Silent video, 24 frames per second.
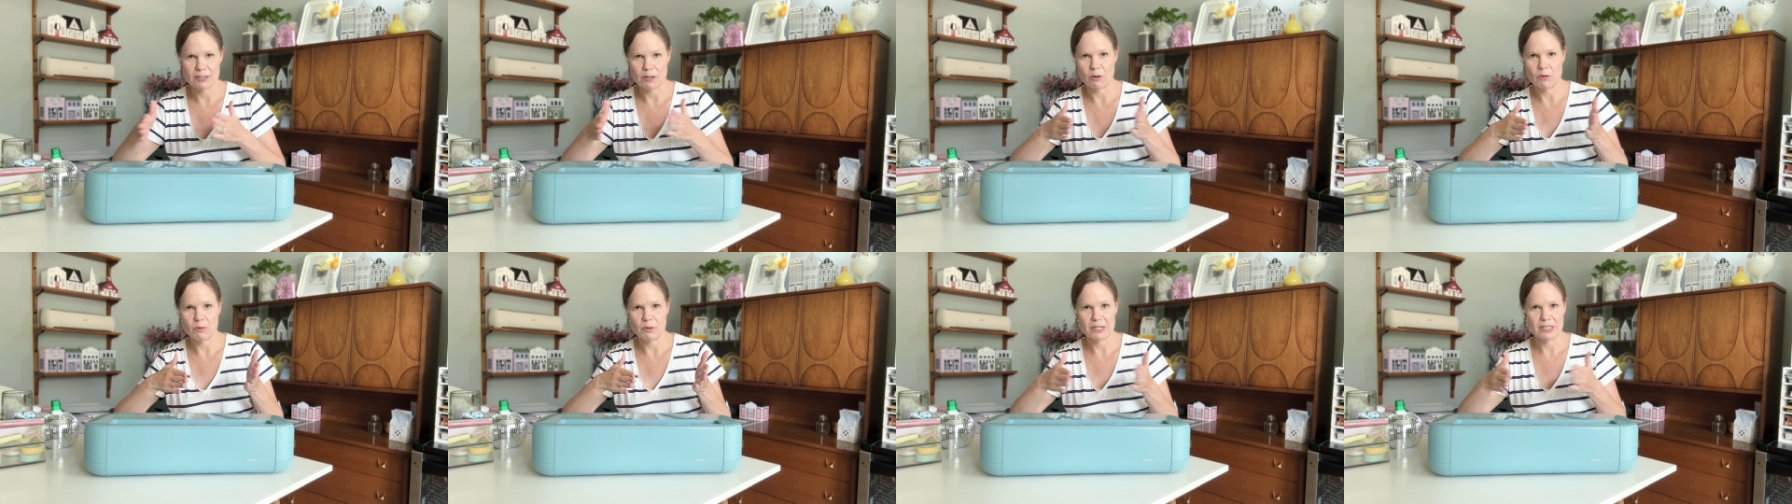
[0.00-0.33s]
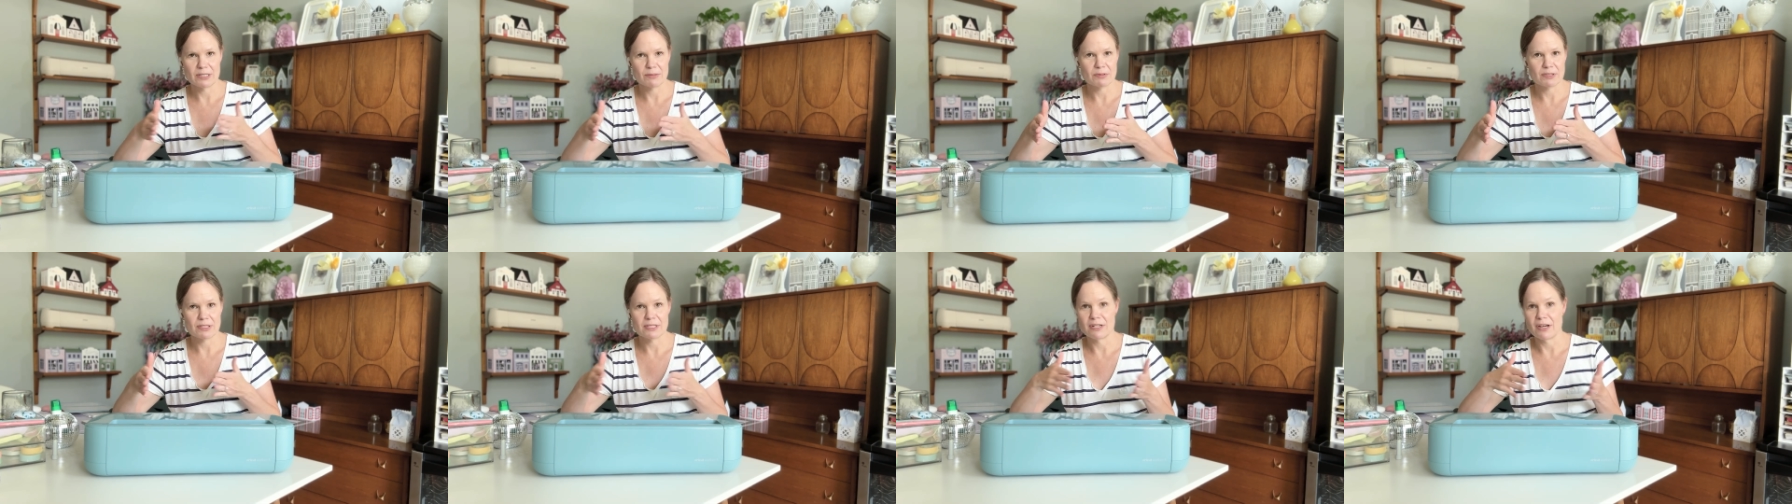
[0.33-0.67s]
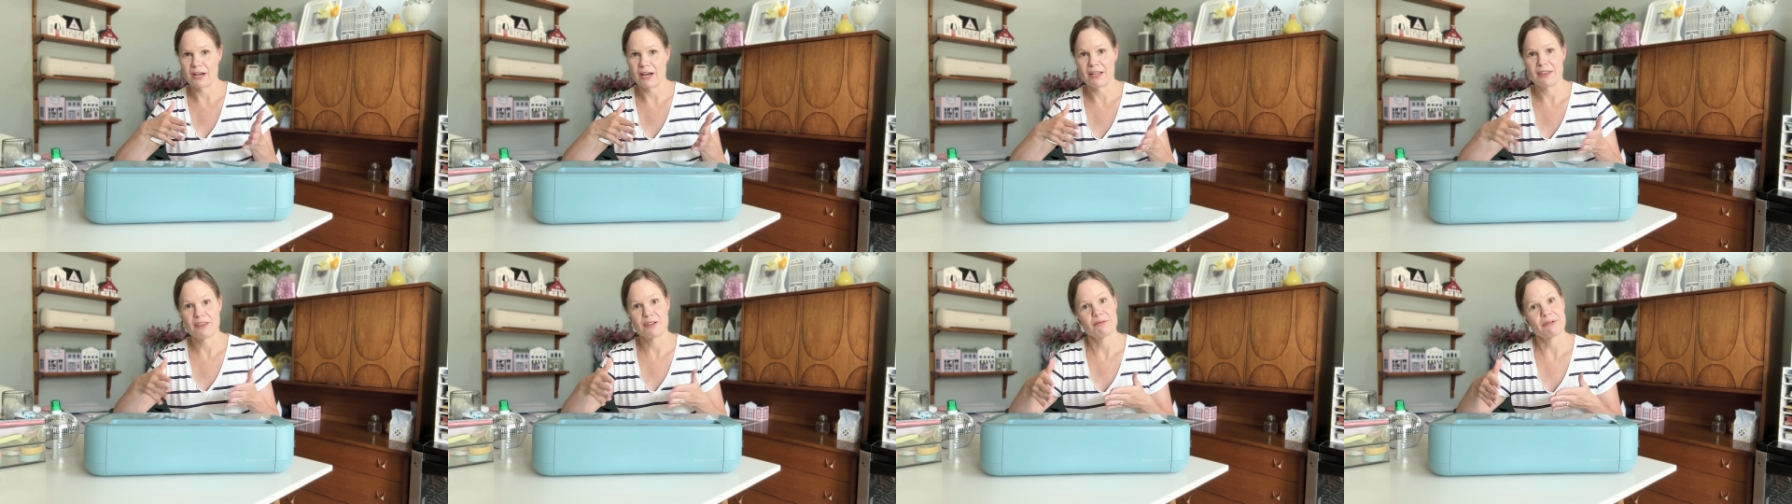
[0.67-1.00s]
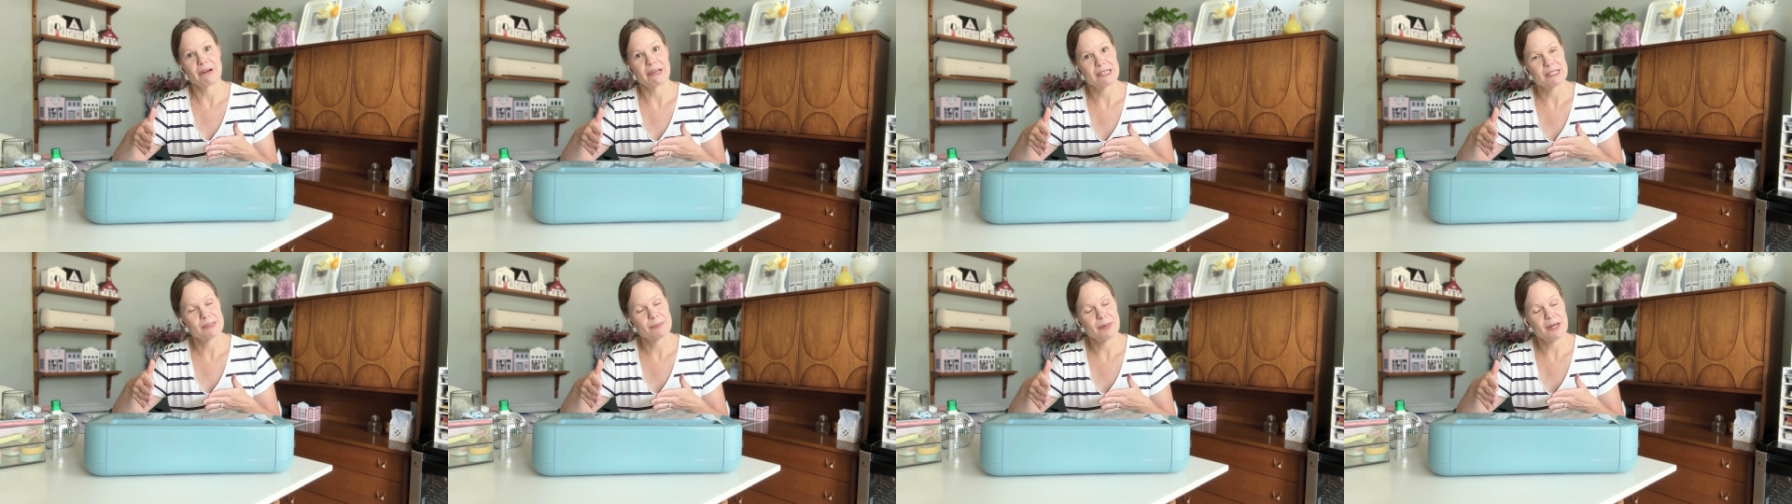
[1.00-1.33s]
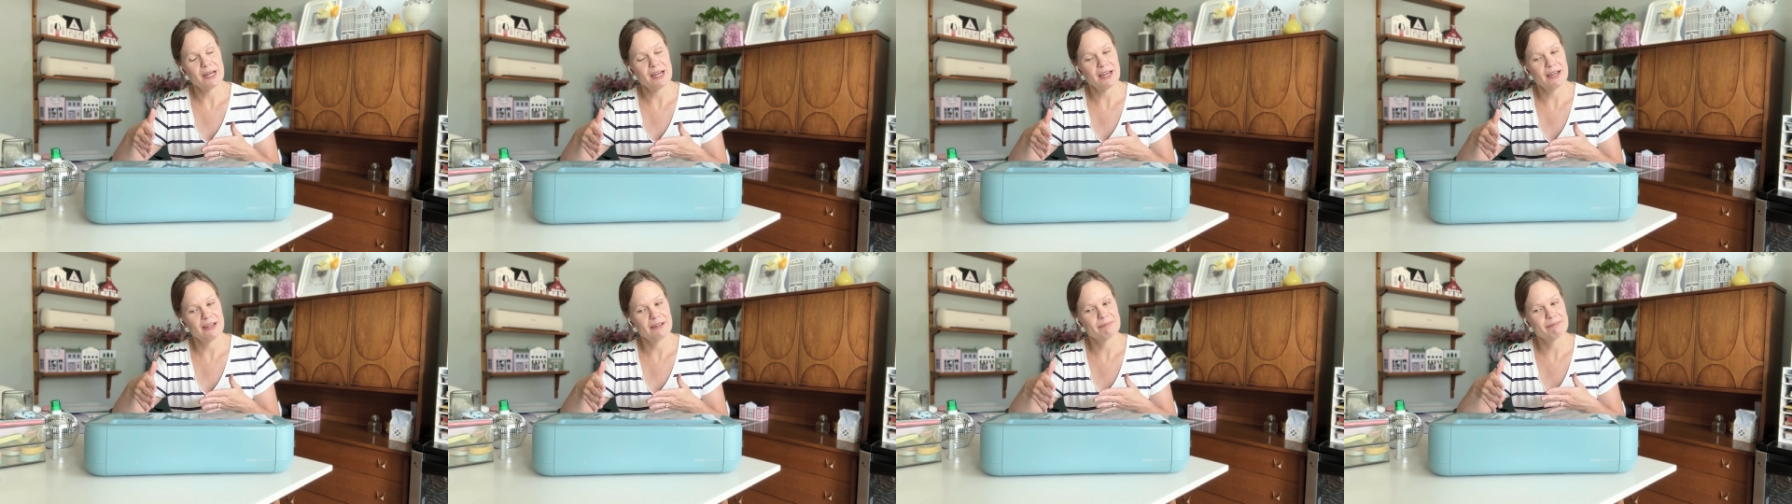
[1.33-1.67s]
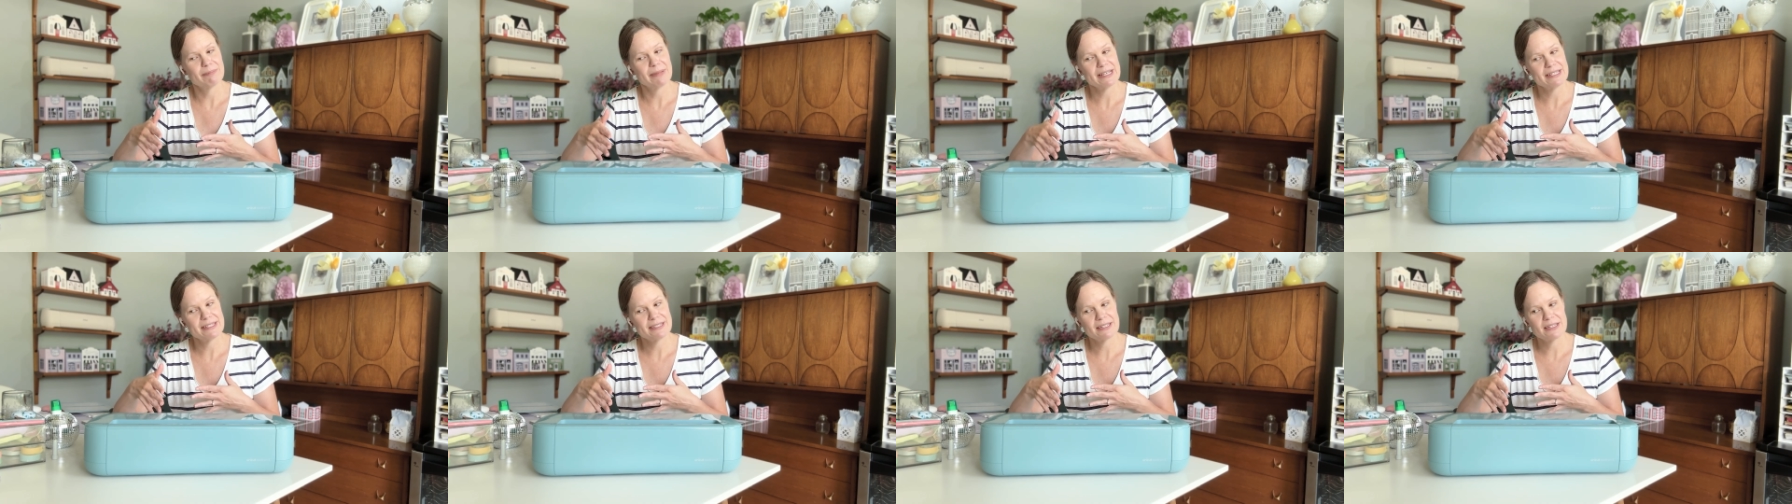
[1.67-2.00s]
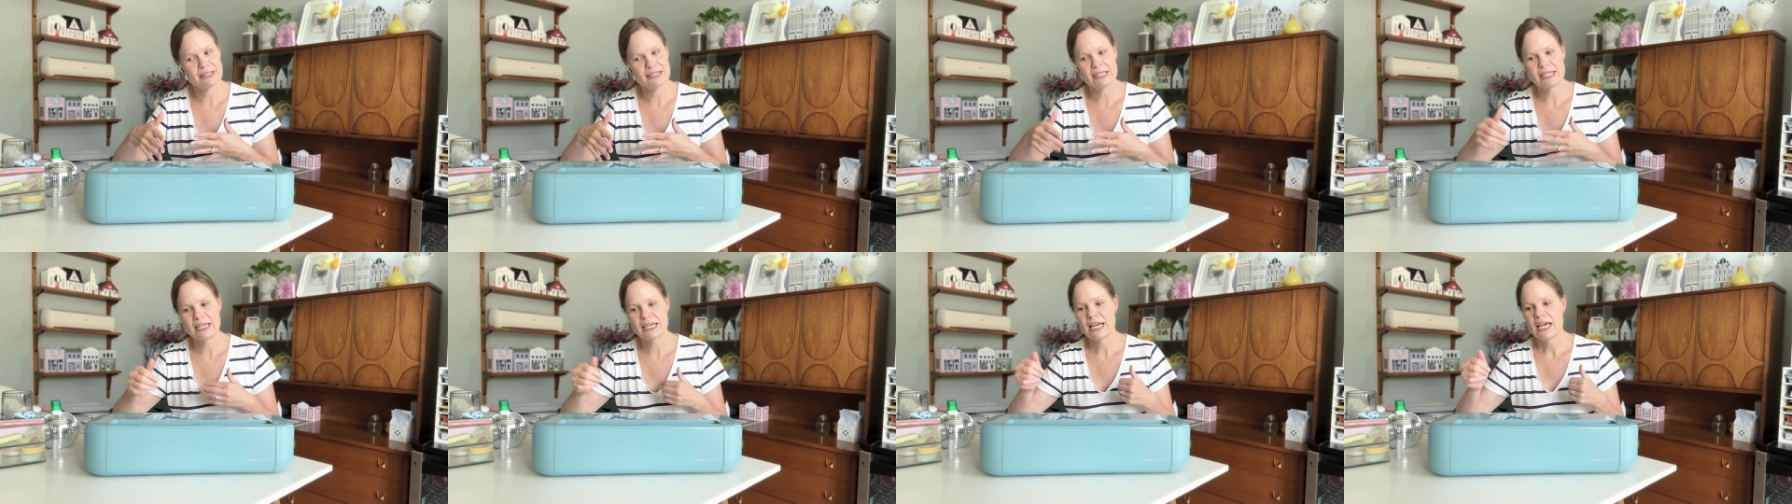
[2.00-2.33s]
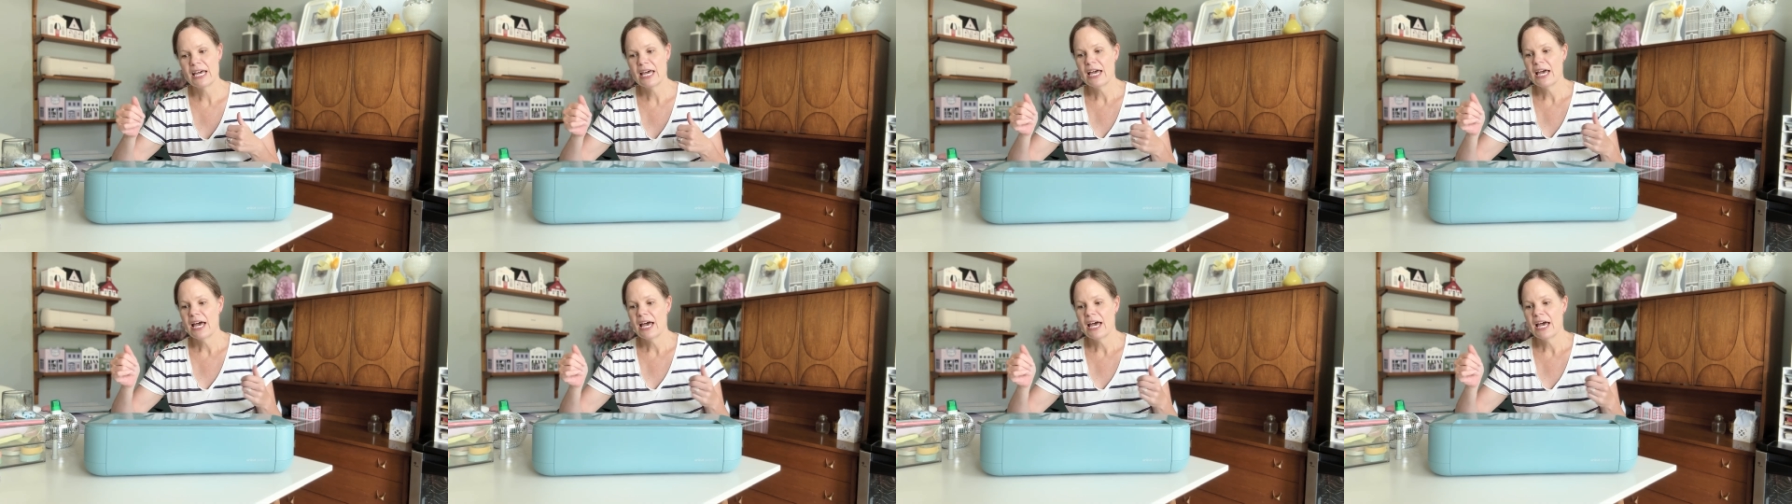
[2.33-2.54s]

always was not in the right spot, basically.